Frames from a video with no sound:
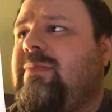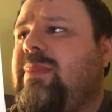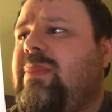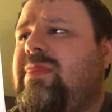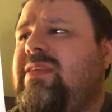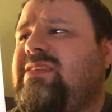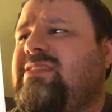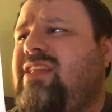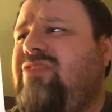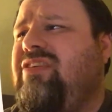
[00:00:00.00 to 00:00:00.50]

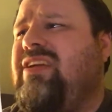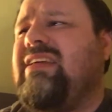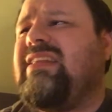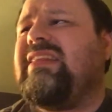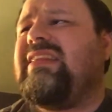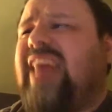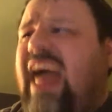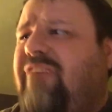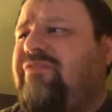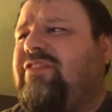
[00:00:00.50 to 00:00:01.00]
There's nothing
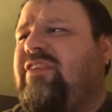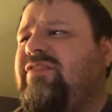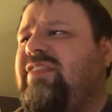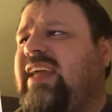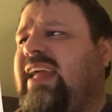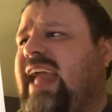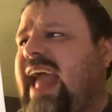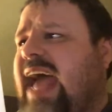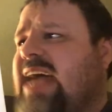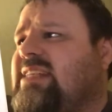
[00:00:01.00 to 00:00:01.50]
left of the
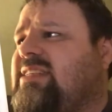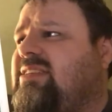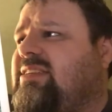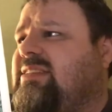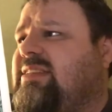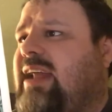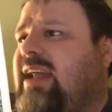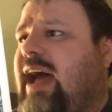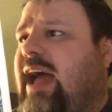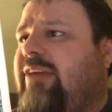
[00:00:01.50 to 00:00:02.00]
castle,
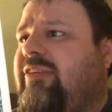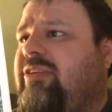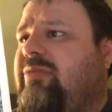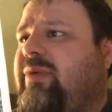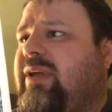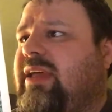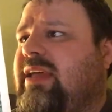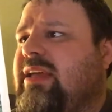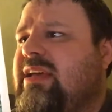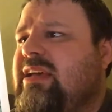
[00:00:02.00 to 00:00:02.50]
said
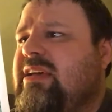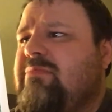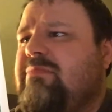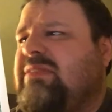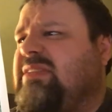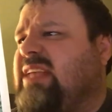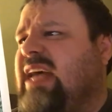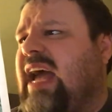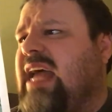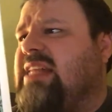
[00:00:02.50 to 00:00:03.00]
Islandwy.
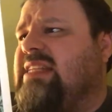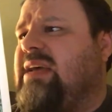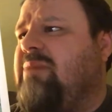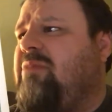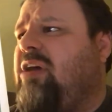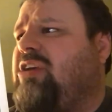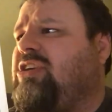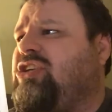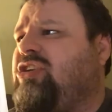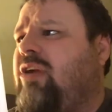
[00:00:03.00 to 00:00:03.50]
Besides, I'm
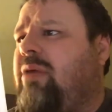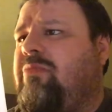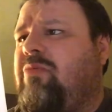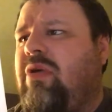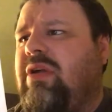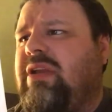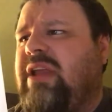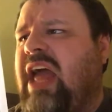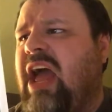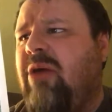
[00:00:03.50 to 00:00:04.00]
not sure I'm
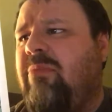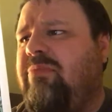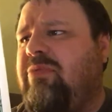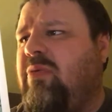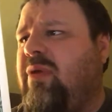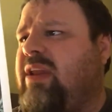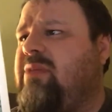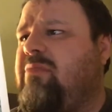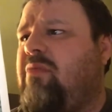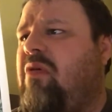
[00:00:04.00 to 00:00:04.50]
going to help you
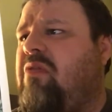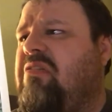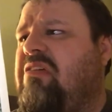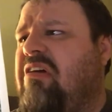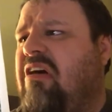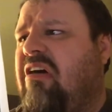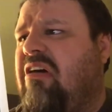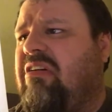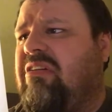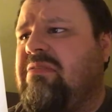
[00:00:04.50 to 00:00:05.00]
any more at
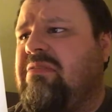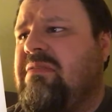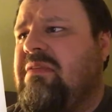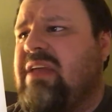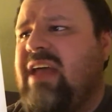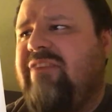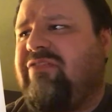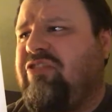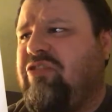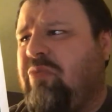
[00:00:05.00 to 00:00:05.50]
all.
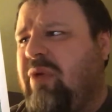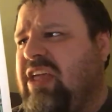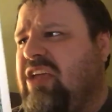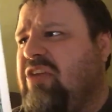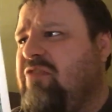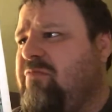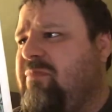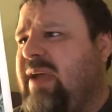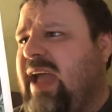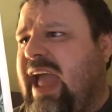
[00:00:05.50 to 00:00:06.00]
After the way
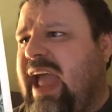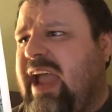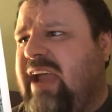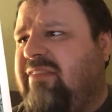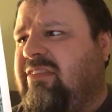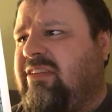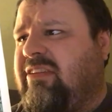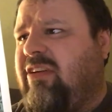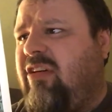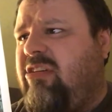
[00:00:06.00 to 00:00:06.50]
you've
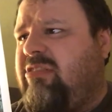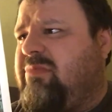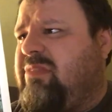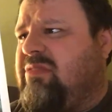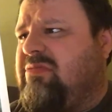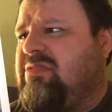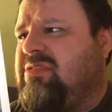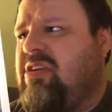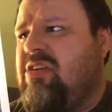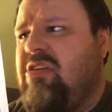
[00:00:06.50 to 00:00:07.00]
behaved and calling me
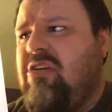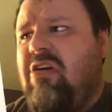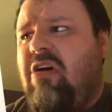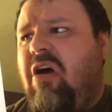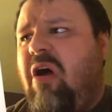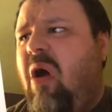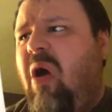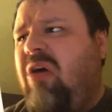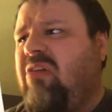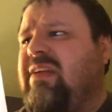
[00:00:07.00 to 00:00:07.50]
those
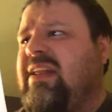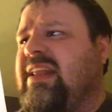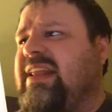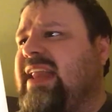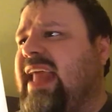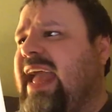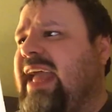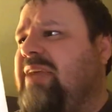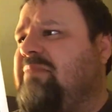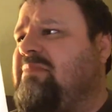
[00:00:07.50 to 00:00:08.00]
horrid
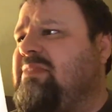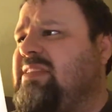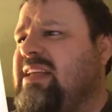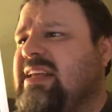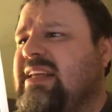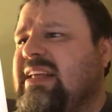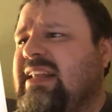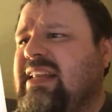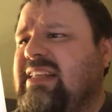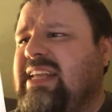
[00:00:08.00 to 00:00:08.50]
names,
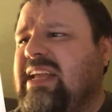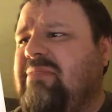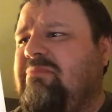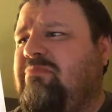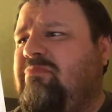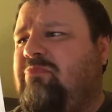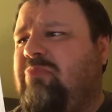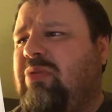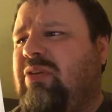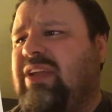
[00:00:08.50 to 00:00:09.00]
it's like
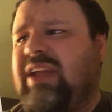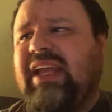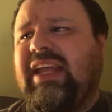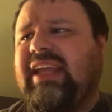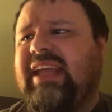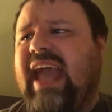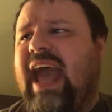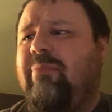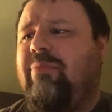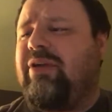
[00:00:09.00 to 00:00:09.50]
putting
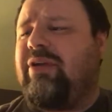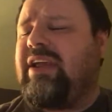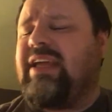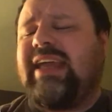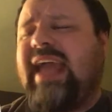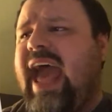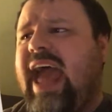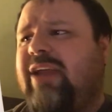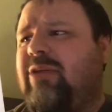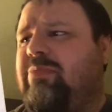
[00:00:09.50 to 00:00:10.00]

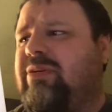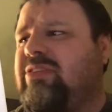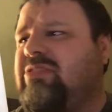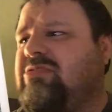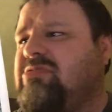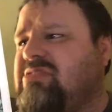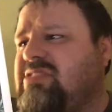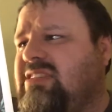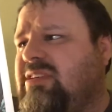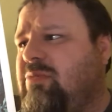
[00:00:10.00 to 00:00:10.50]

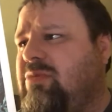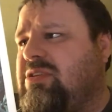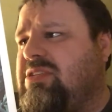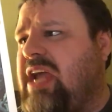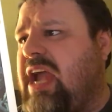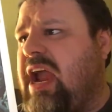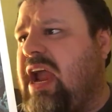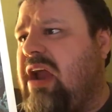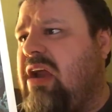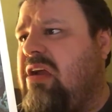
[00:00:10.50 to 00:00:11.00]
caterpillars in someone's
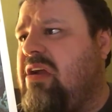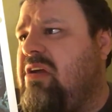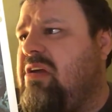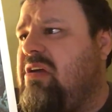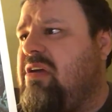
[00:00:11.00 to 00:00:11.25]
hair.